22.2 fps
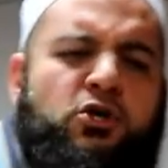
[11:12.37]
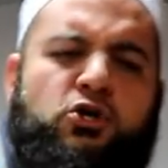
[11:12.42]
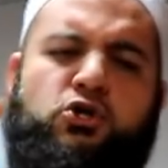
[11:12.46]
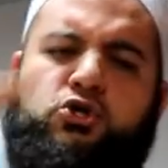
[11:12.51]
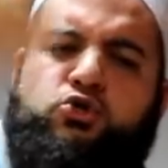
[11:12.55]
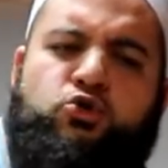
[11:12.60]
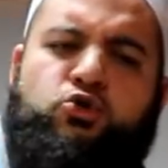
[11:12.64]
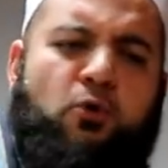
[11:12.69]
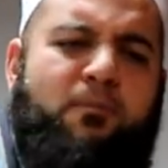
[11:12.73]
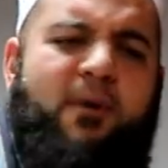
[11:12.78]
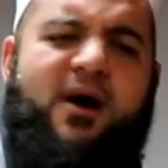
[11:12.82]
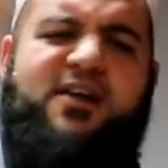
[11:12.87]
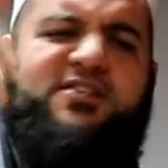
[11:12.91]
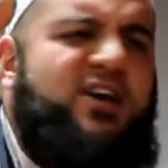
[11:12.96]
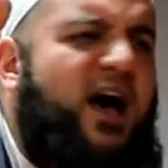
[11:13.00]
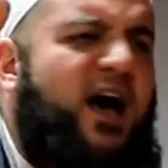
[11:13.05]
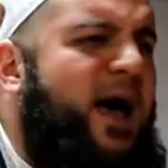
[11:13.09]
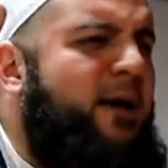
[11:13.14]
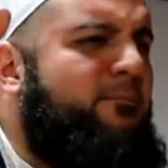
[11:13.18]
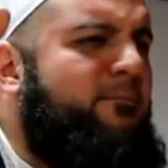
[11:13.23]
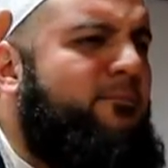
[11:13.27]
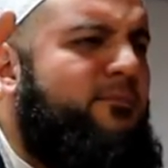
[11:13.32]
Jummah
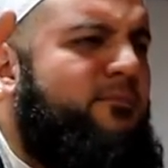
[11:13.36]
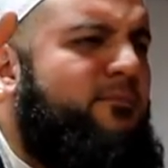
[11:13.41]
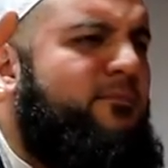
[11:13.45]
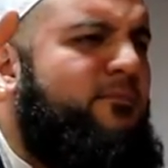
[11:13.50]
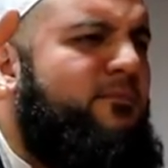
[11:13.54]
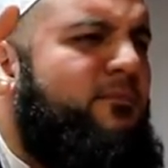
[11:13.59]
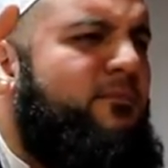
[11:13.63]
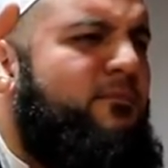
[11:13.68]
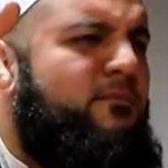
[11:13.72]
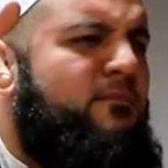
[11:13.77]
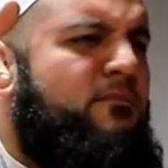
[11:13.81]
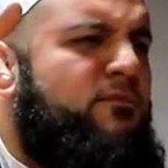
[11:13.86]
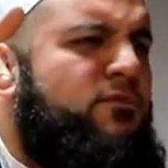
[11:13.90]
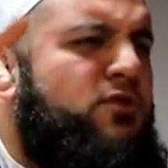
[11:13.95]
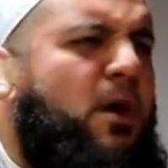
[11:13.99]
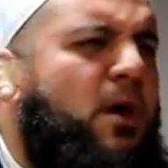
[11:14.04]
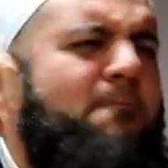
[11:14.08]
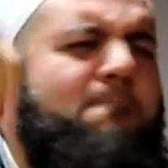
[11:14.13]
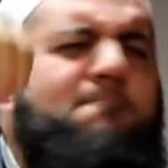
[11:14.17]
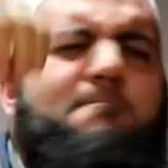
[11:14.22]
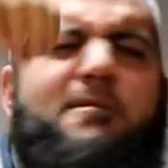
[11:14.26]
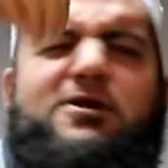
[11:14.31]
time,
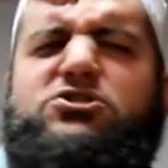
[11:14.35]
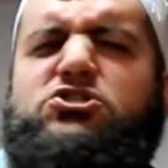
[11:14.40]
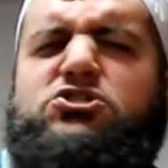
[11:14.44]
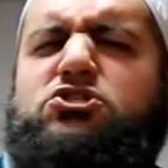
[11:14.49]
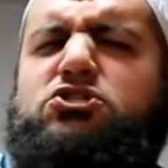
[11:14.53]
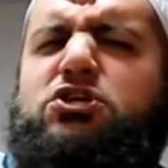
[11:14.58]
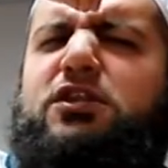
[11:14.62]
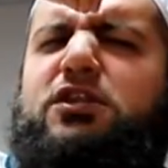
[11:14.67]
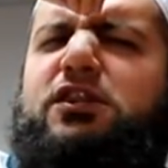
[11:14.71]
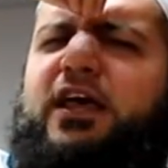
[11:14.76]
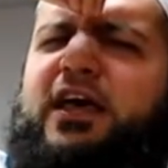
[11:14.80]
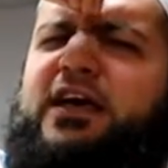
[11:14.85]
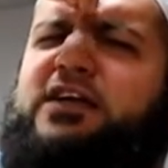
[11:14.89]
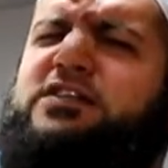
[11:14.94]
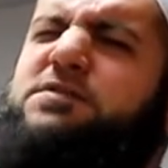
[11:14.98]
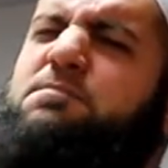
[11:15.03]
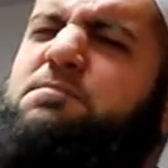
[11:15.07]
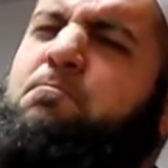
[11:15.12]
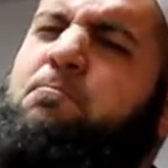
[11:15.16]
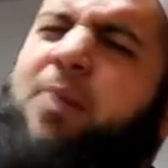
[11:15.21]
the masjid is